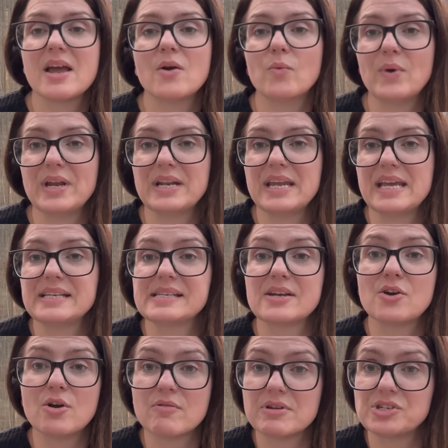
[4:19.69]
Whitney is
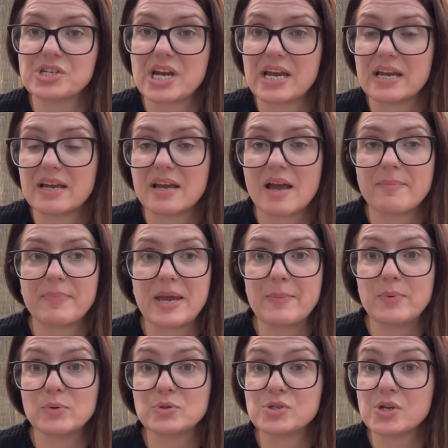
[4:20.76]
encouraging
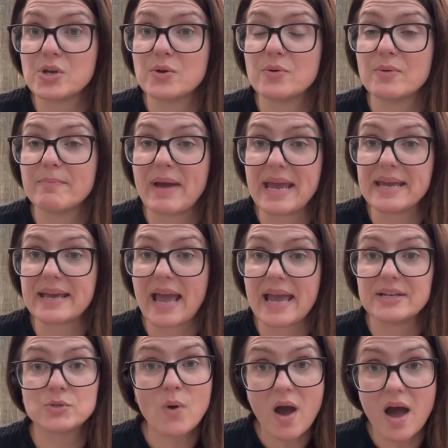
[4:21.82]
people to make
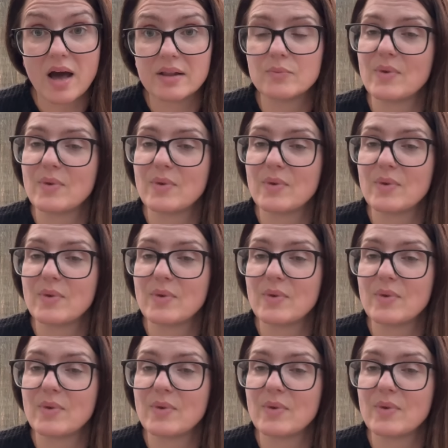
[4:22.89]
a toile,